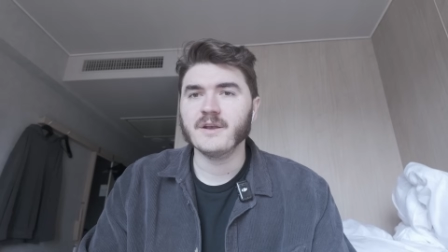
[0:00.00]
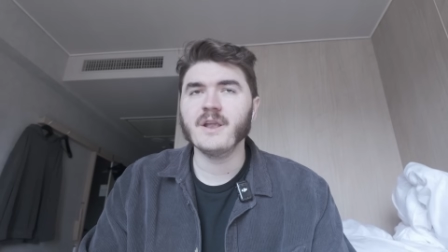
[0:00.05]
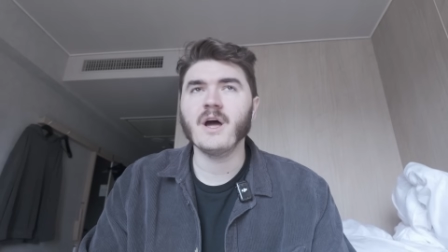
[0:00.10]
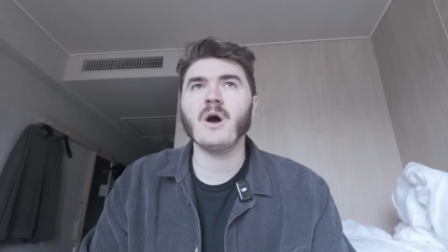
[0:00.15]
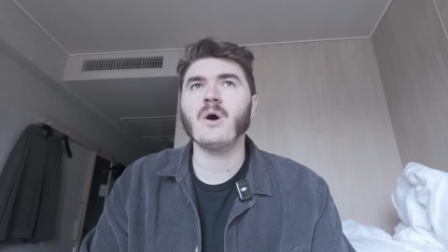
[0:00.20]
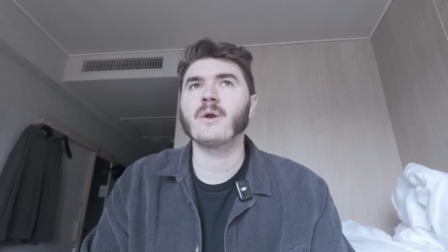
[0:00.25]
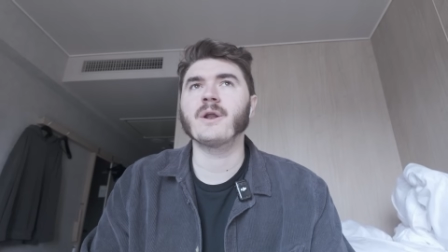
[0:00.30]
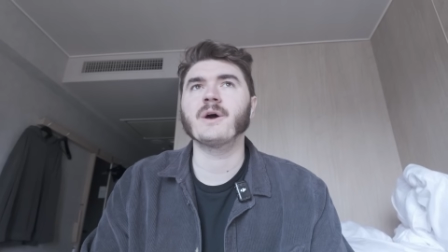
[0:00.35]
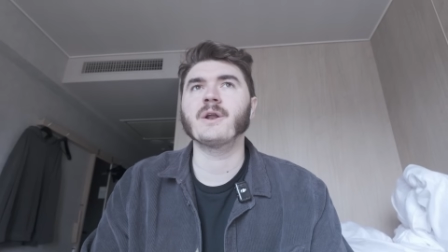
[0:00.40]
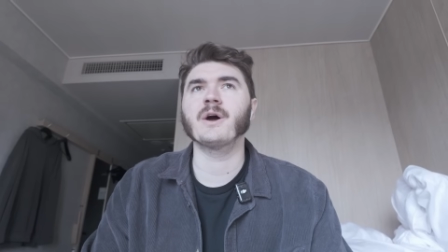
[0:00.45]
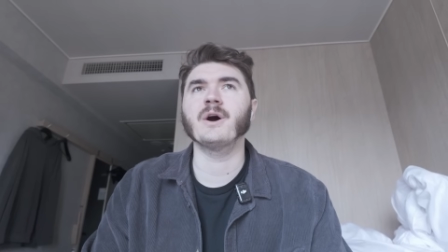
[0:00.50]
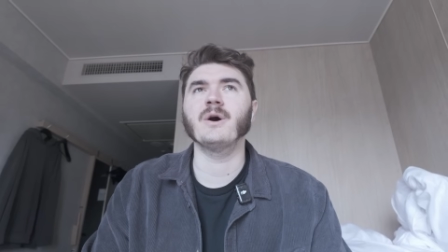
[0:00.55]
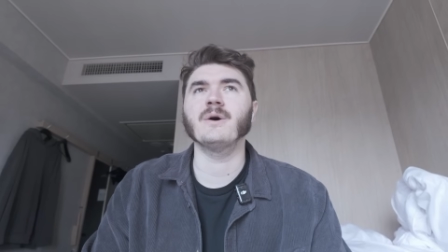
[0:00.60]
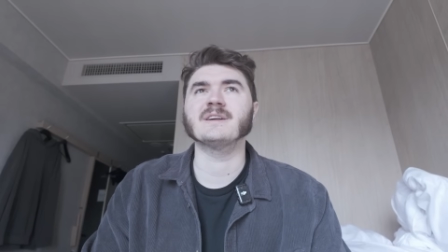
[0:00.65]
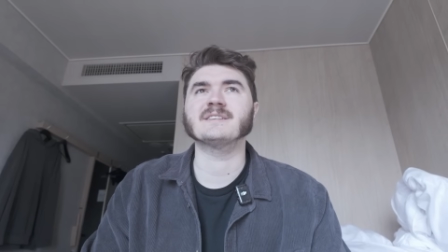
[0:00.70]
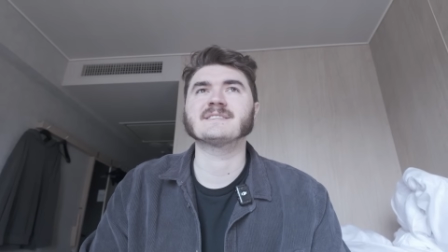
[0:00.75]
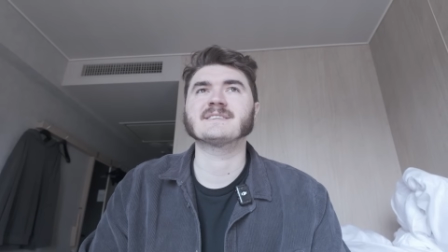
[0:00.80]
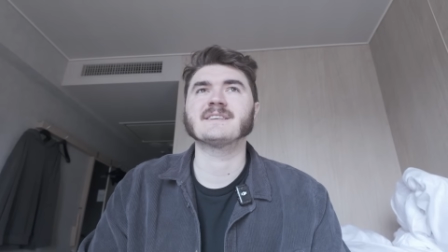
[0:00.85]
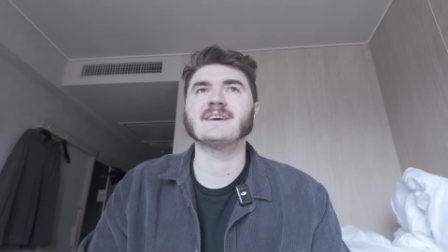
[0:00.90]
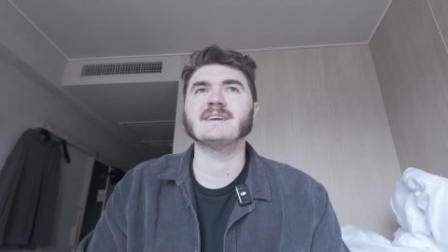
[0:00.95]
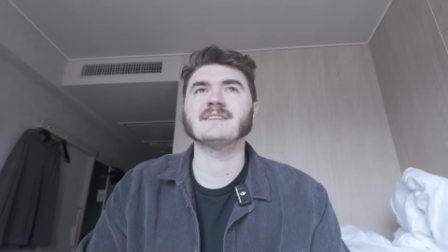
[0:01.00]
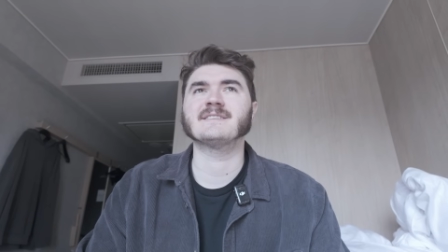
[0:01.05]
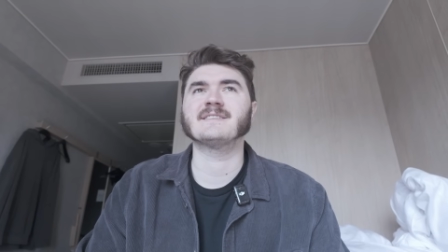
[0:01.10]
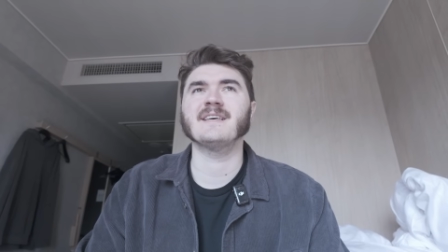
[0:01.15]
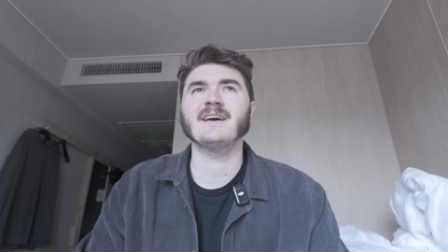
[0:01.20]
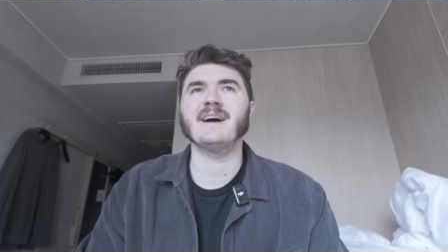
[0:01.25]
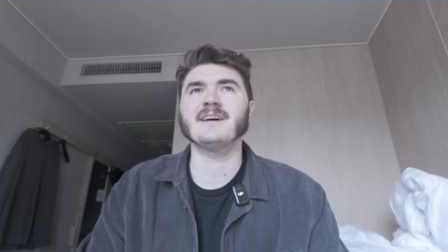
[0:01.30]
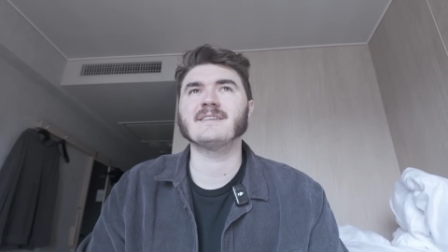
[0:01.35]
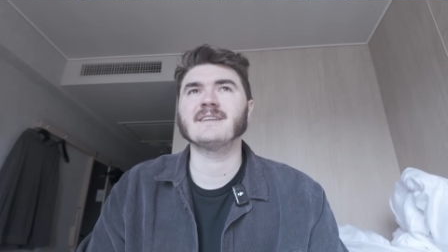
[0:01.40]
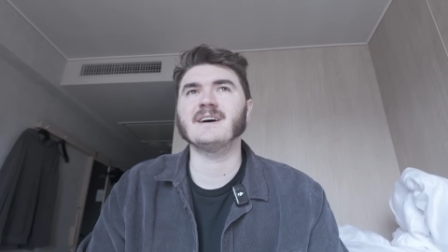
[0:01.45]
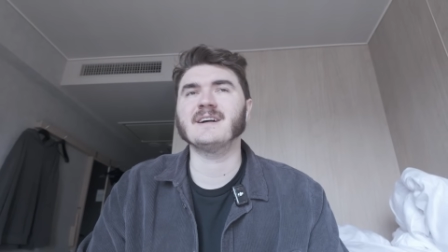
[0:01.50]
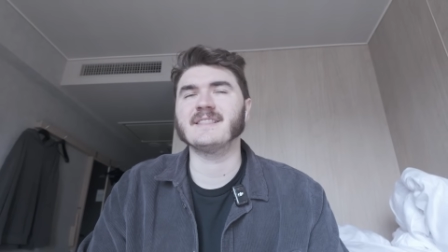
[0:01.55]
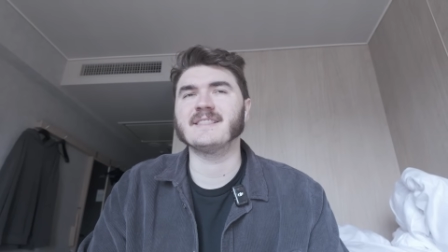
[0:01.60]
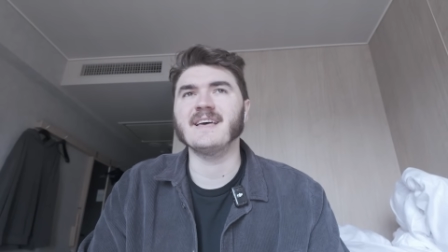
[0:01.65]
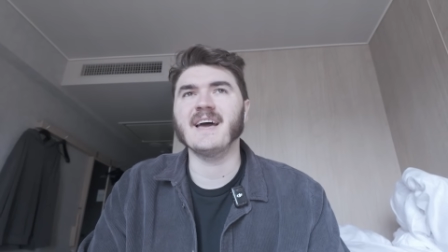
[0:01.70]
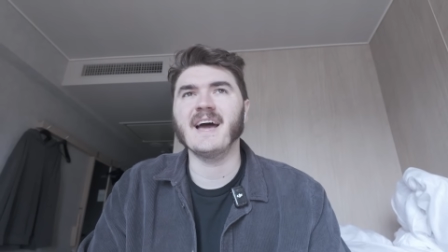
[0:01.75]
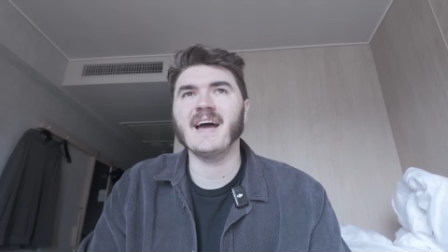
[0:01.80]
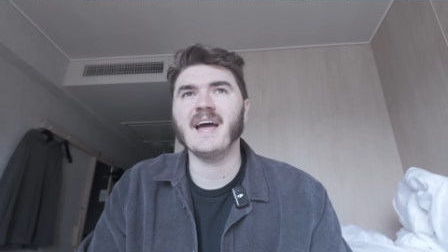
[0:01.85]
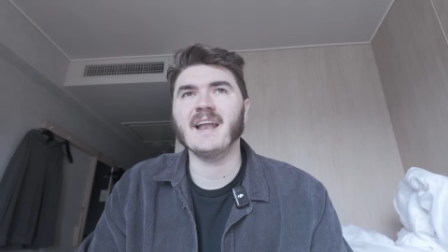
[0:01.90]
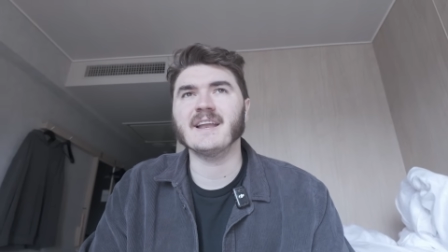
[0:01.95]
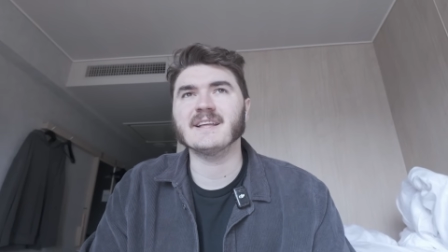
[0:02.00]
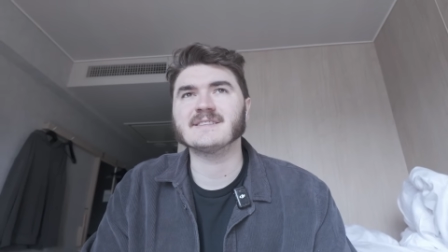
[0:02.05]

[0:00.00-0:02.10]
No, no, no. Same it's that, not not that.